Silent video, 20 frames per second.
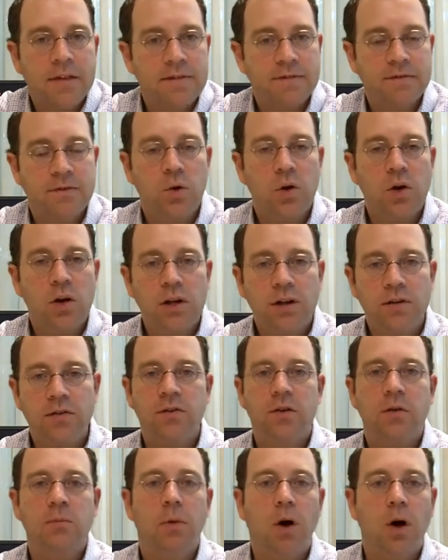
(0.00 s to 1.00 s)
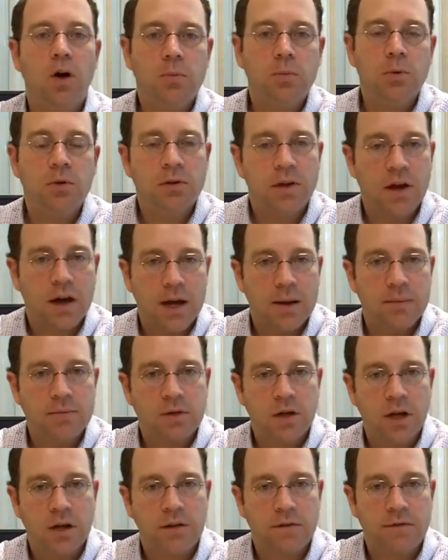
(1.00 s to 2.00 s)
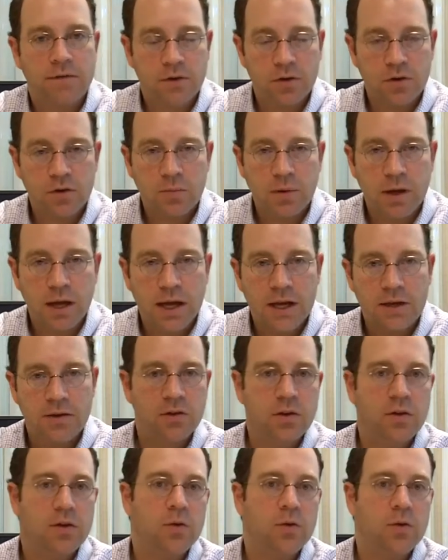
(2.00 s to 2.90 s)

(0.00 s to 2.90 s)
If you're listed multiple times on the first page